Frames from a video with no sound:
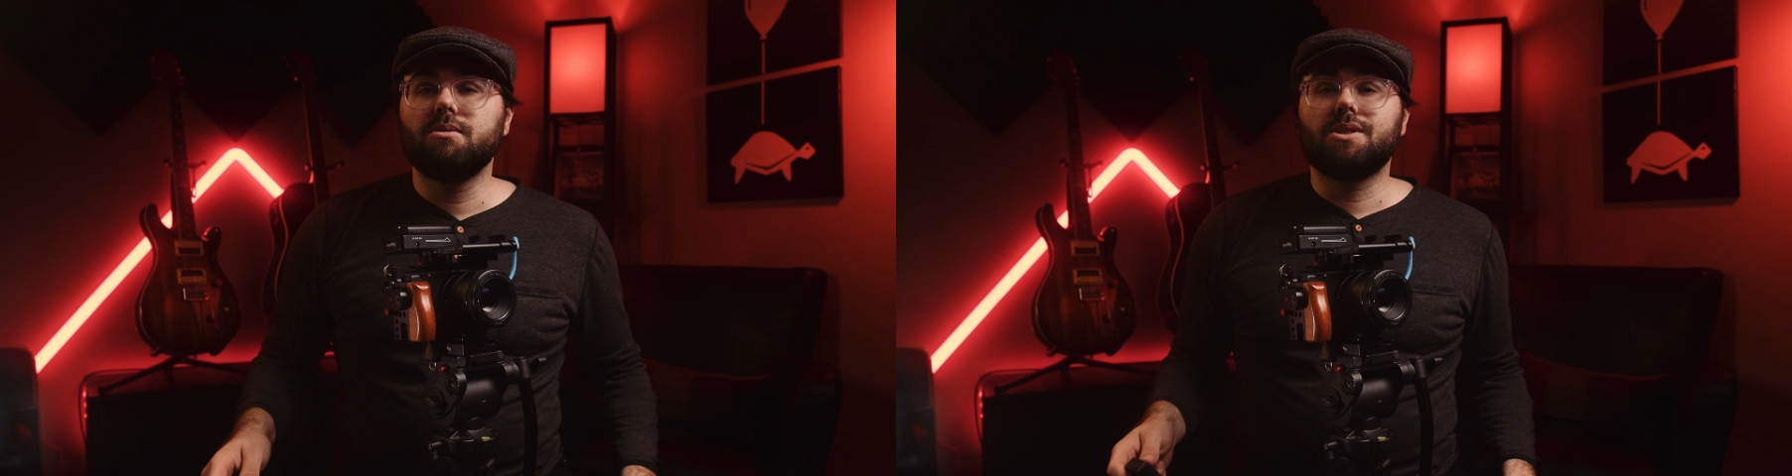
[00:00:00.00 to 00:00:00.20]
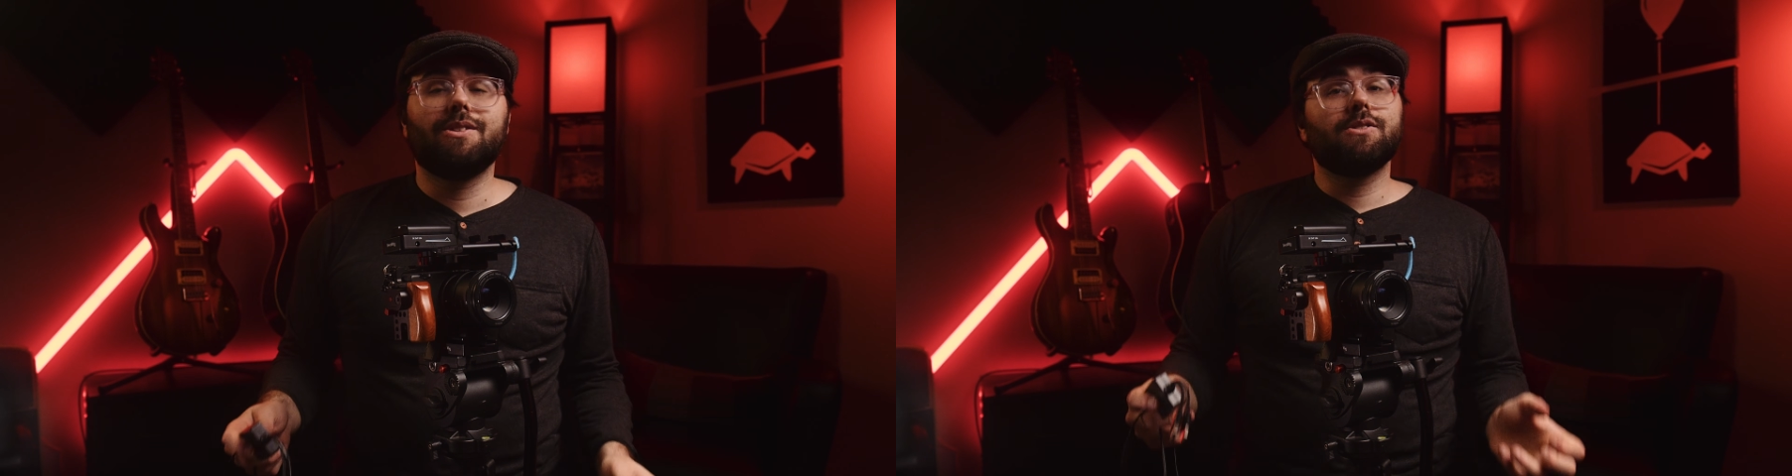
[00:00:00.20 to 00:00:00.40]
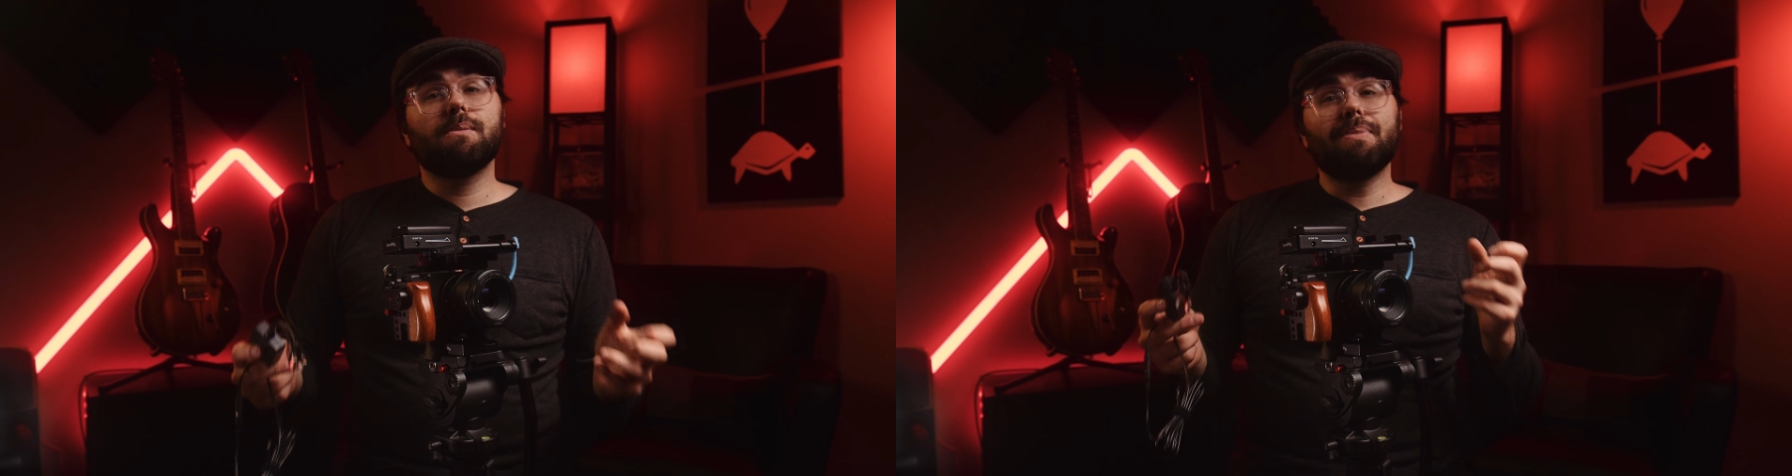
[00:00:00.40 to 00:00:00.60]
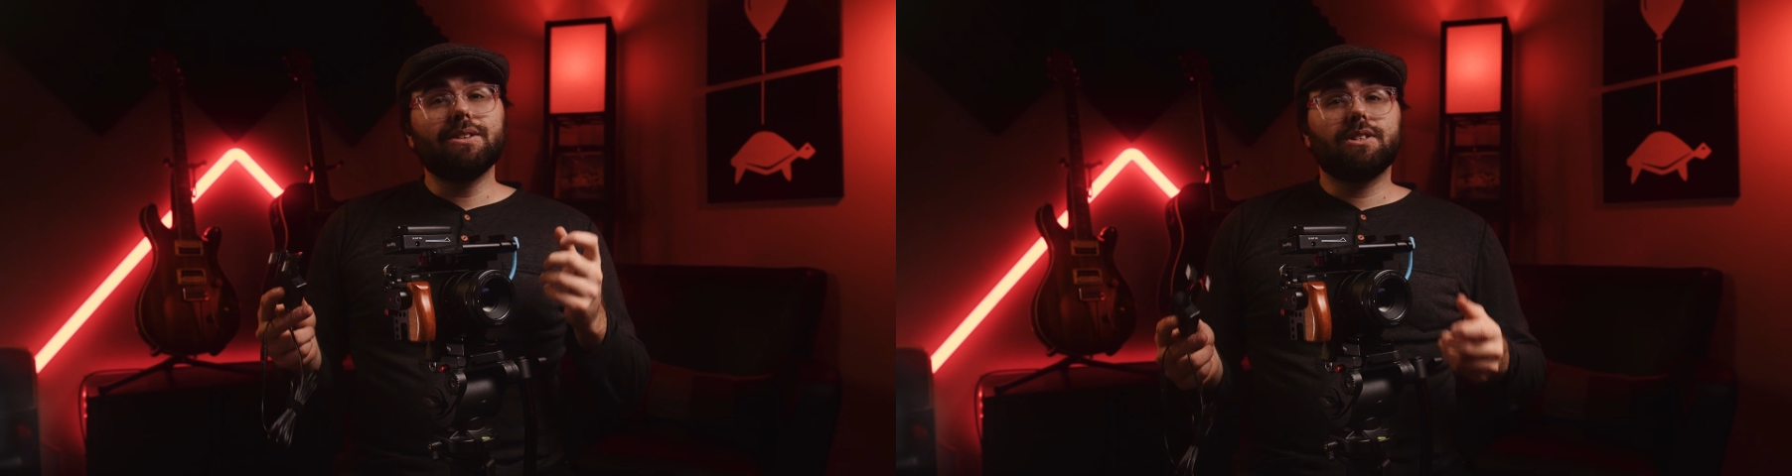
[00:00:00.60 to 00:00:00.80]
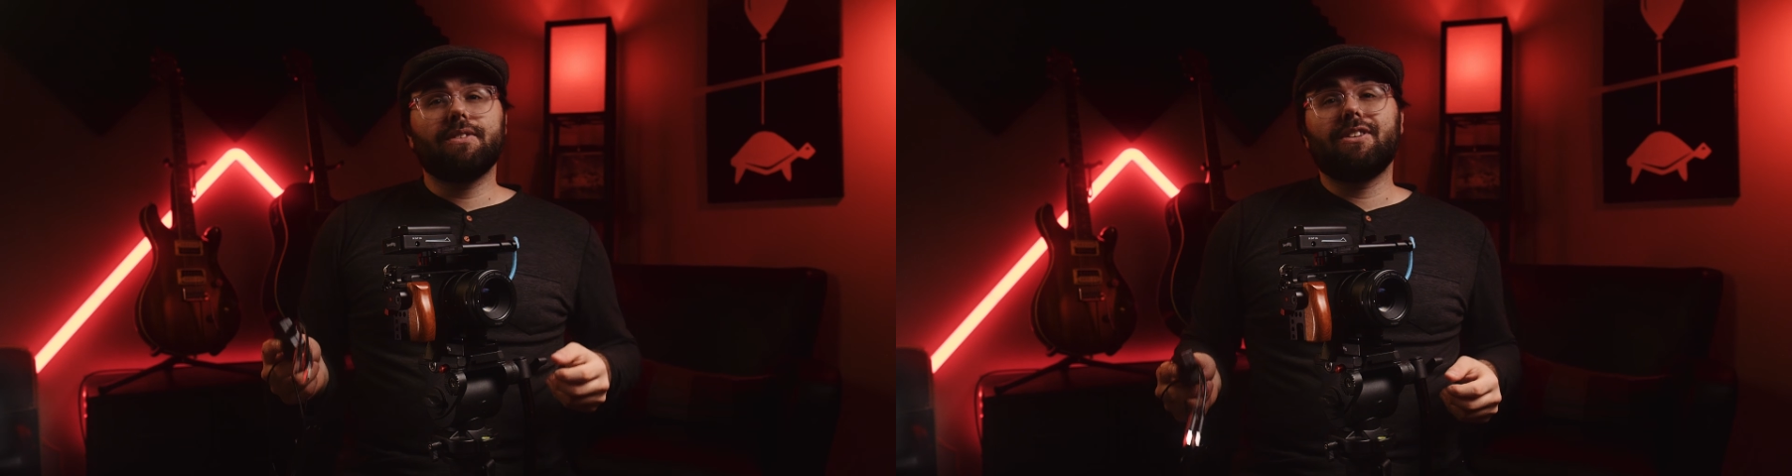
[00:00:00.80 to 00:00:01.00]
So there's a
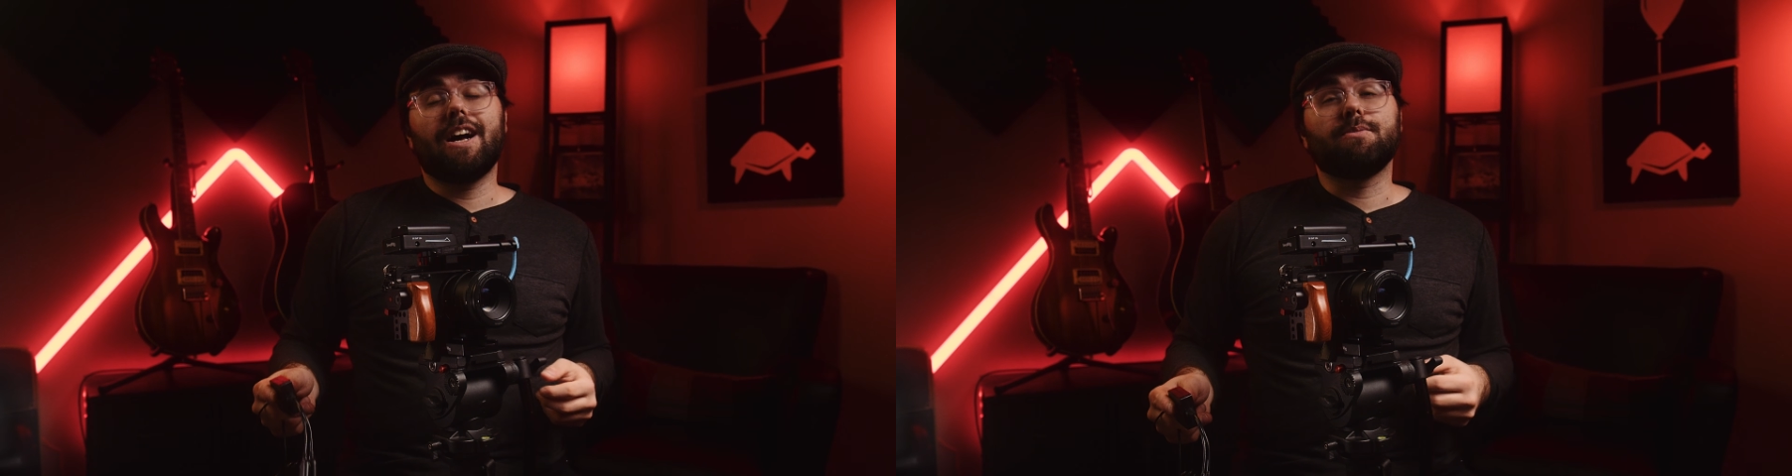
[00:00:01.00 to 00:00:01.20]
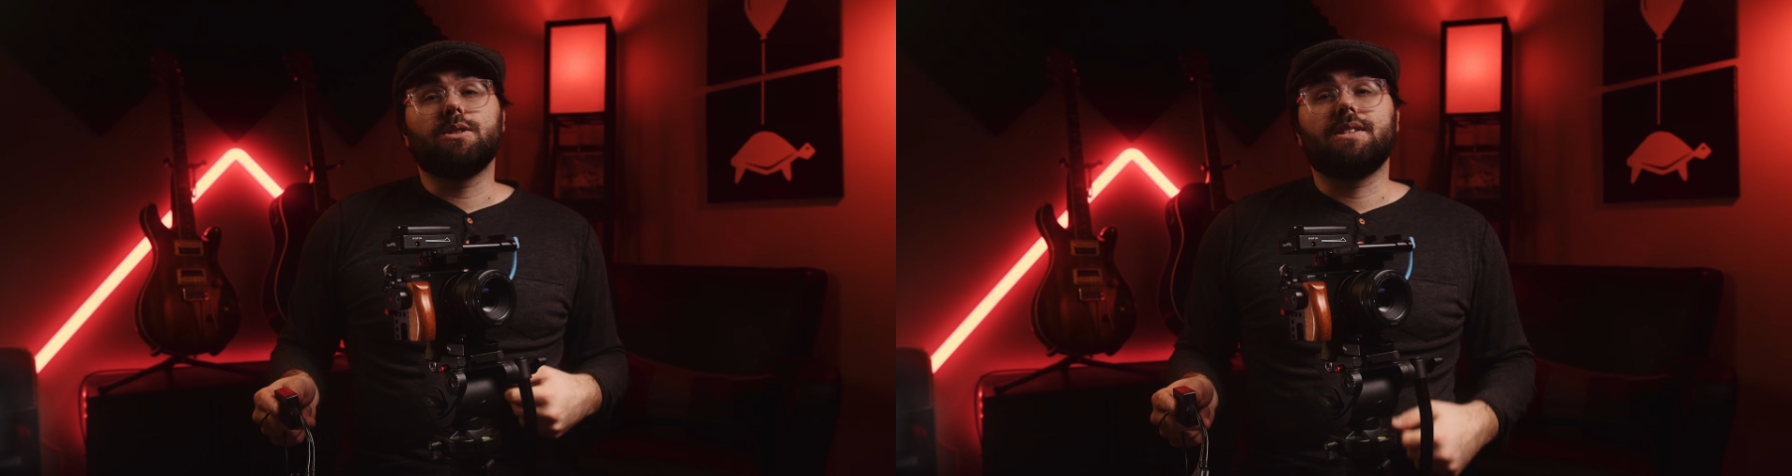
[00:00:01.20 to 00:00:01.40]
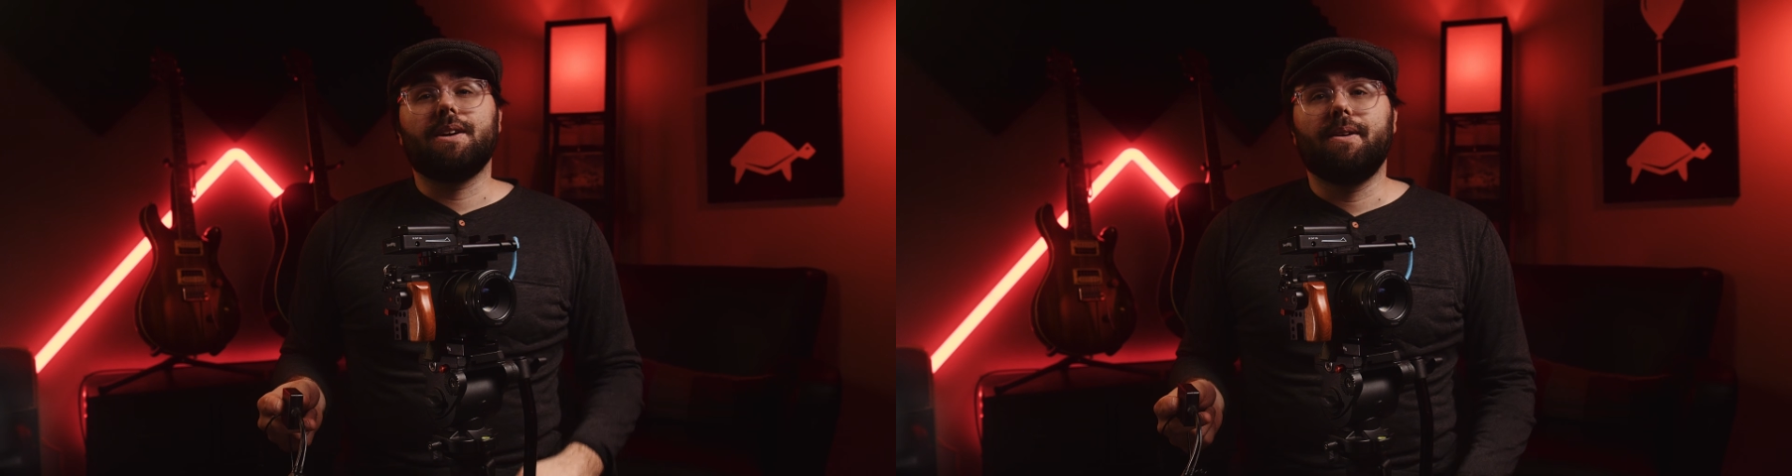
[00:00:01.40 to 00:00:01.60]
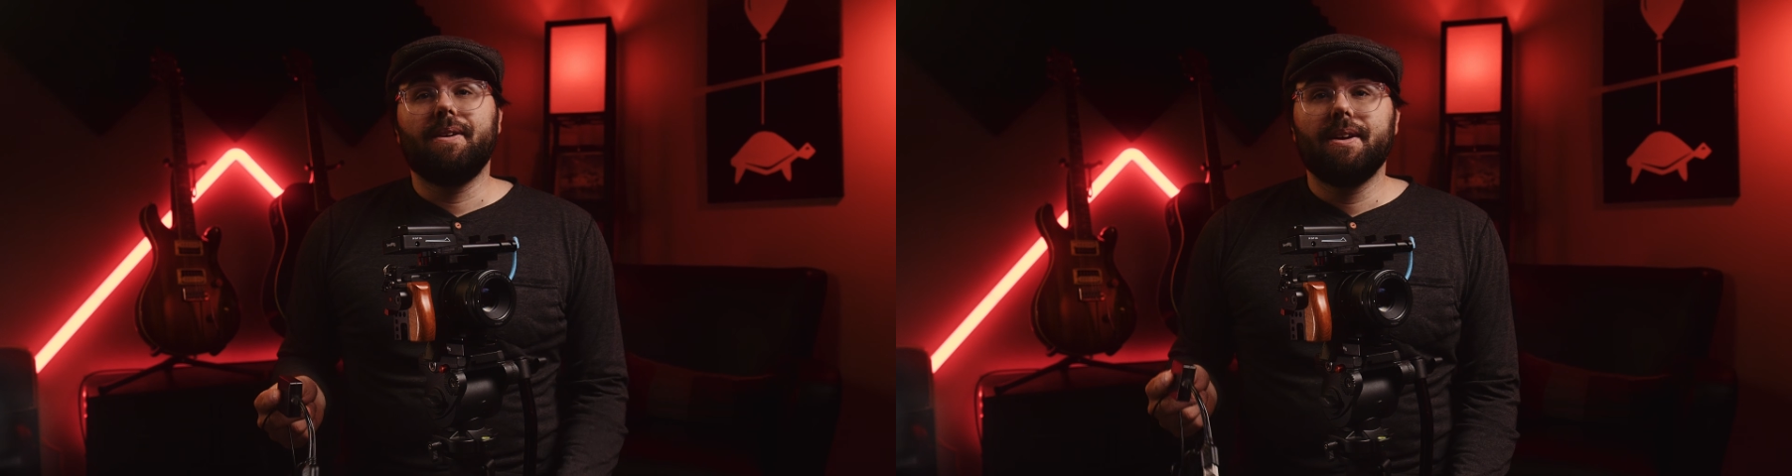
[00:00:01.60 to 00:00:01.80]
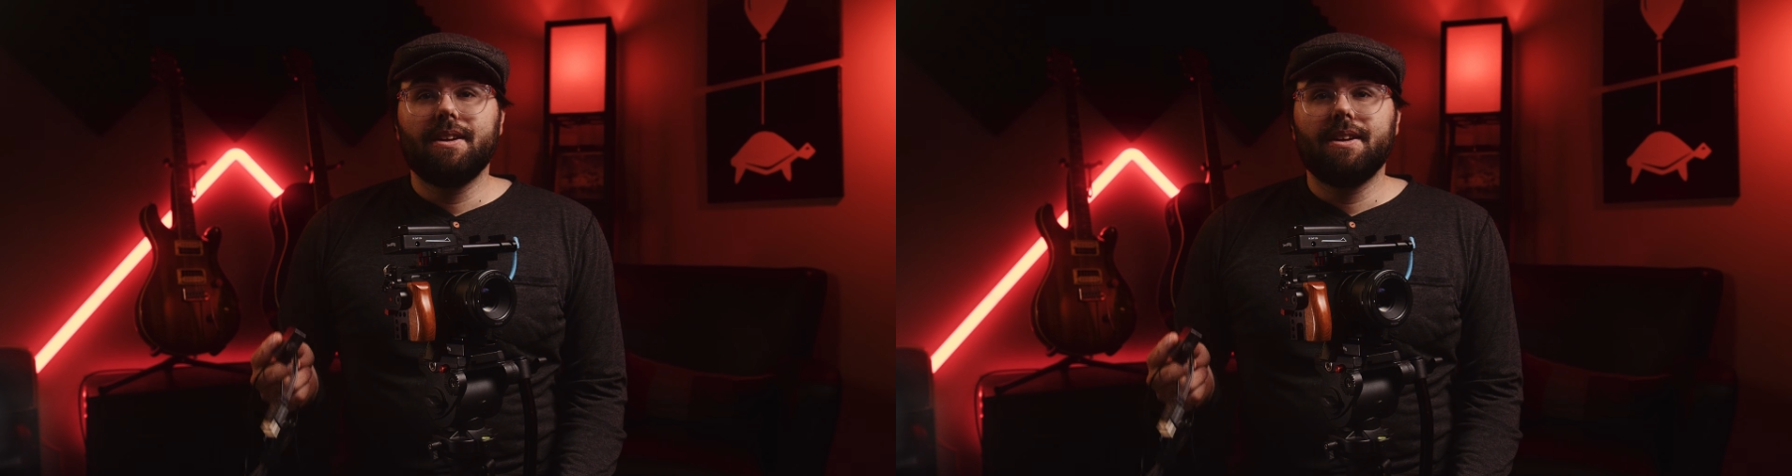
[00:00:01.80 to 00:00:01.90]
bunch of different options here